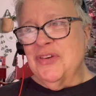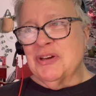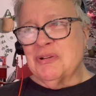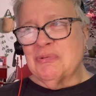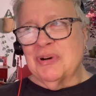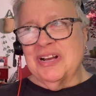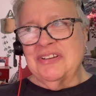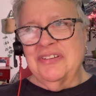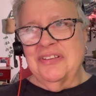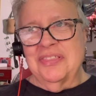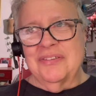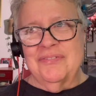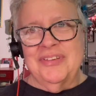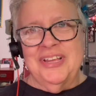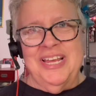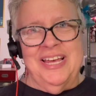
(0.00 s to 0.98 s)
you're watching the
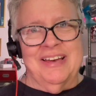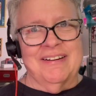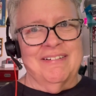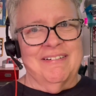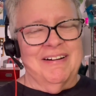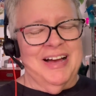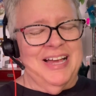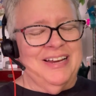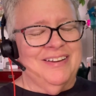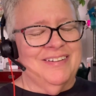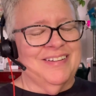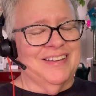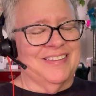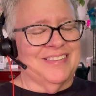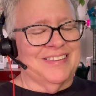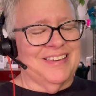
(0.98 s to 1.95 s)
video, I
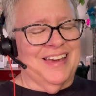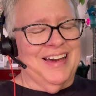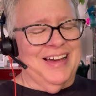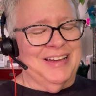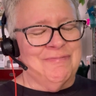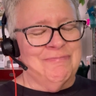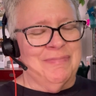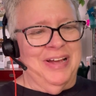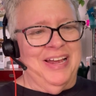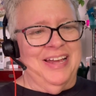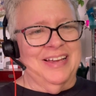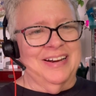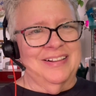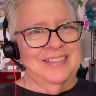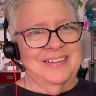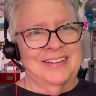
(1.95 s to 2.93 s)
just got my
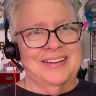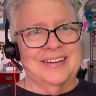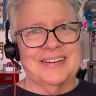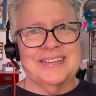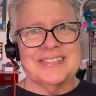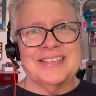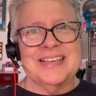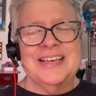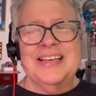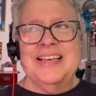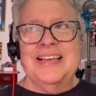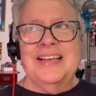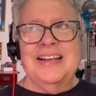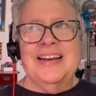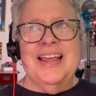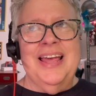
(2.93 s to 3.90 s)
analytics.
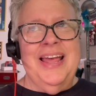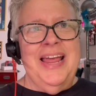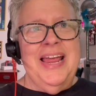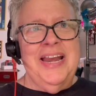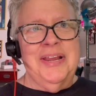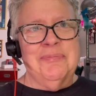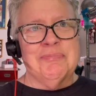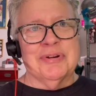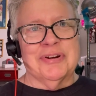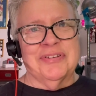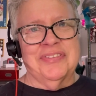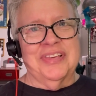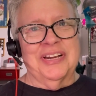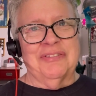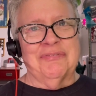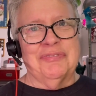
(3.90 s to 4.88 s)

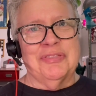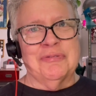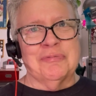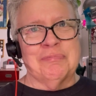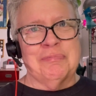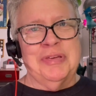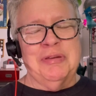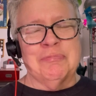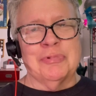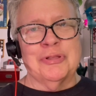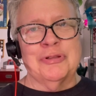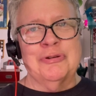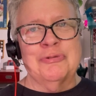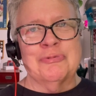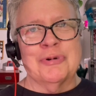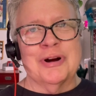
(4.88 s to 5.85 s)
80% of the people
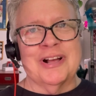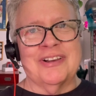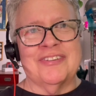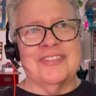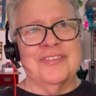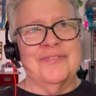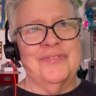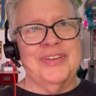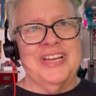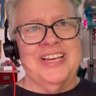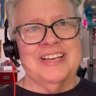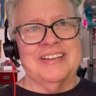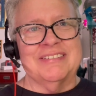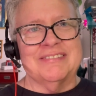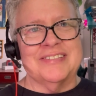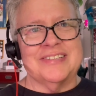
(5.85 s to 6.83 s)
who watch the
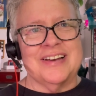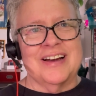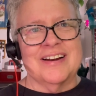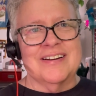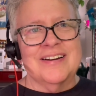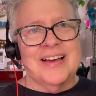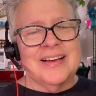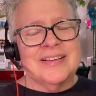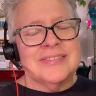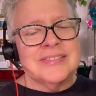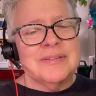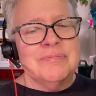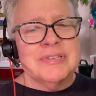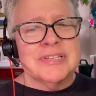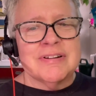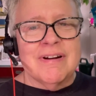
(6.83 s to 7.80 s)
videos are not
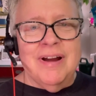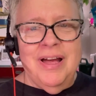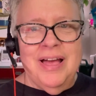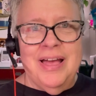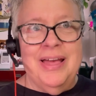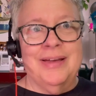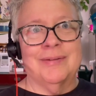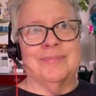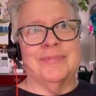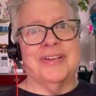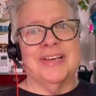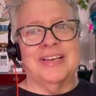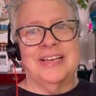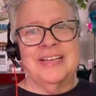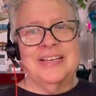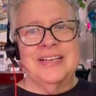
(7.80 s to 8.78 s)
subscribed.
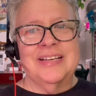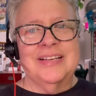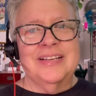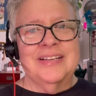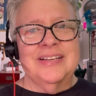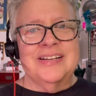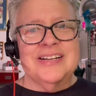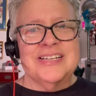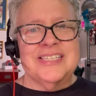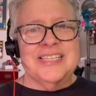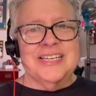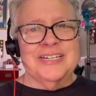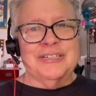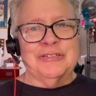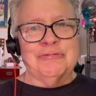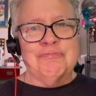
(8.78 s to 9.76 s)

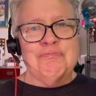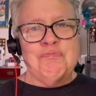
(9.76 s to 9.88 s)
So